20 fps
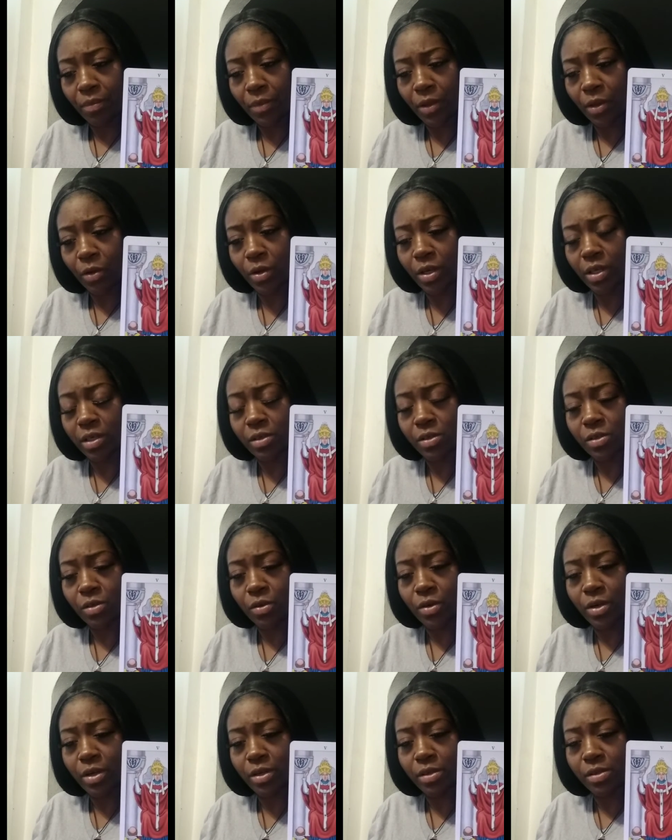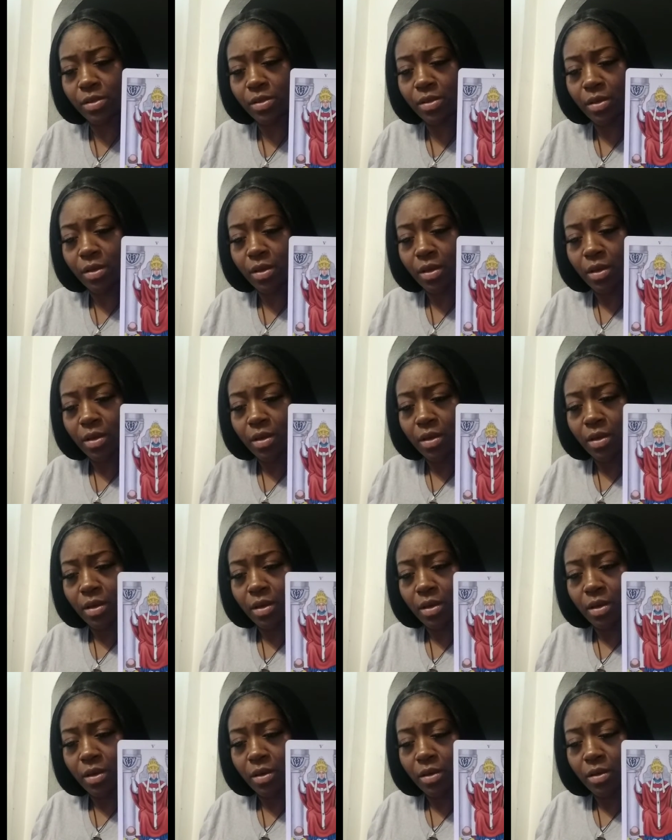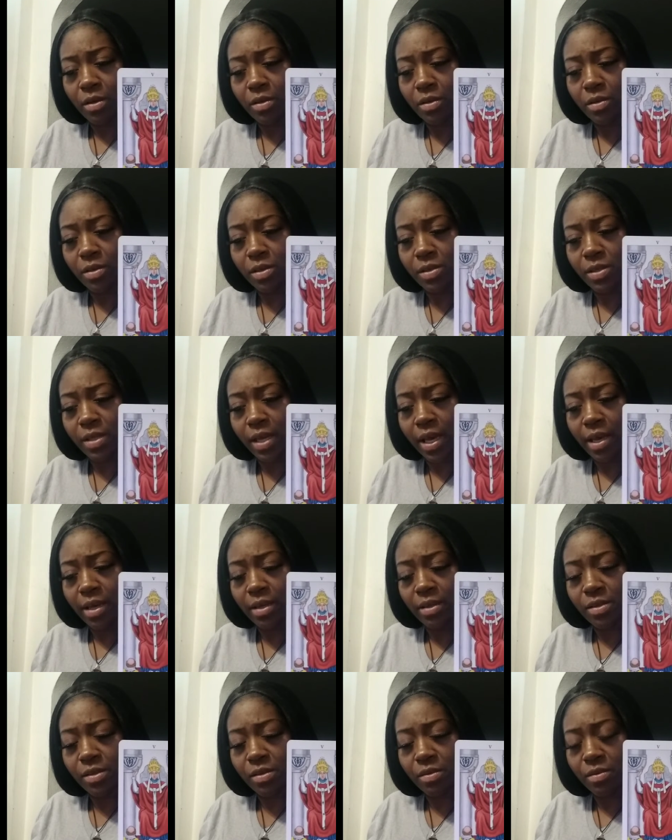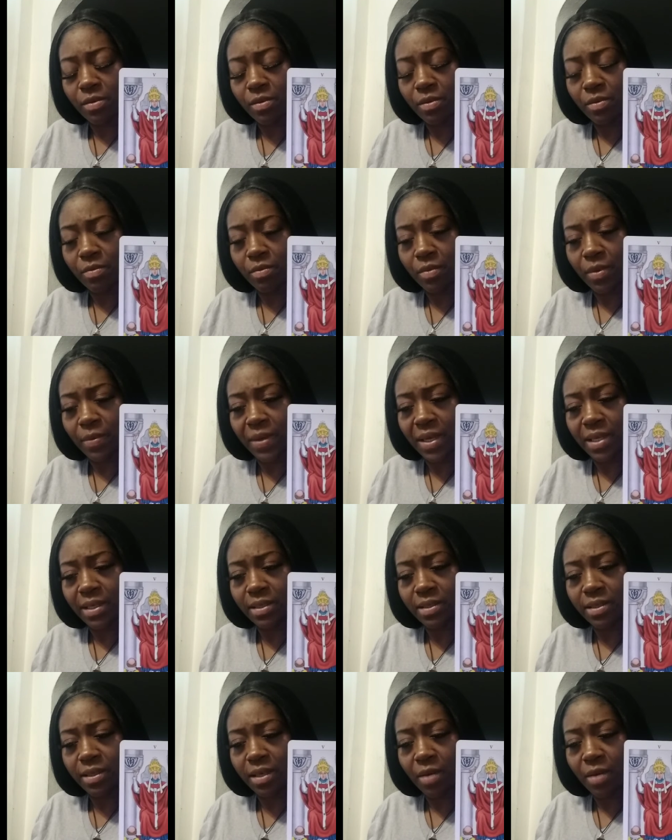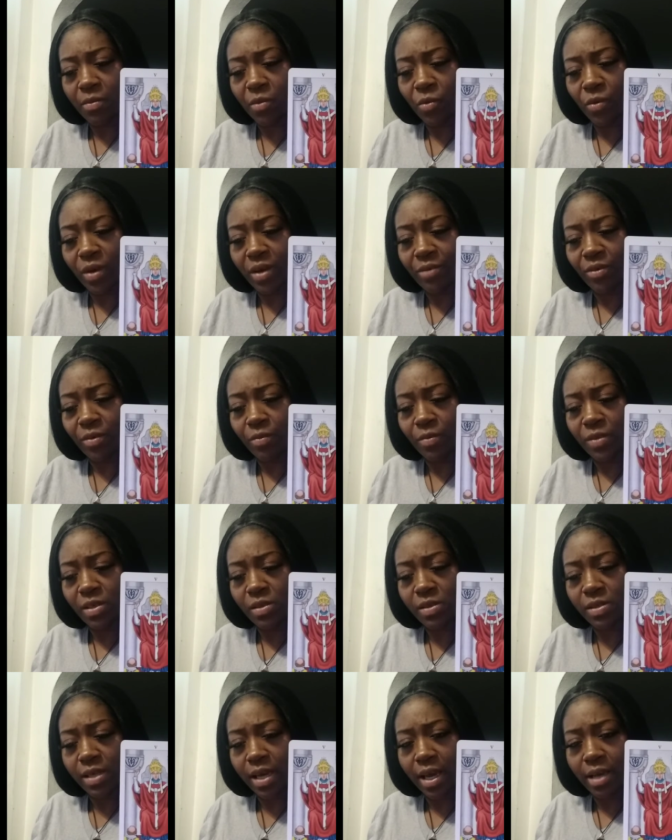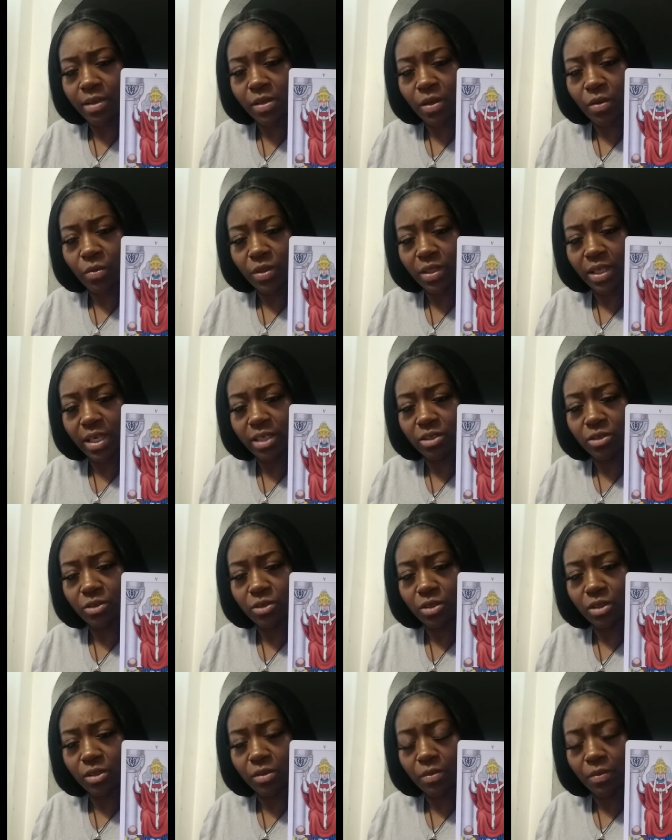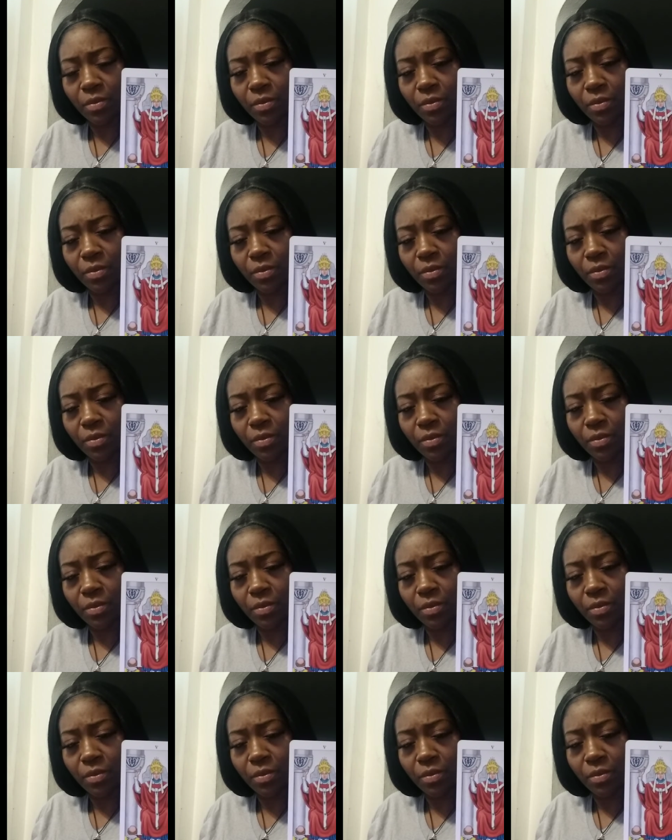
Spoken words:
Queen of Swords decides, maybe I need to come away from this toxic relationship.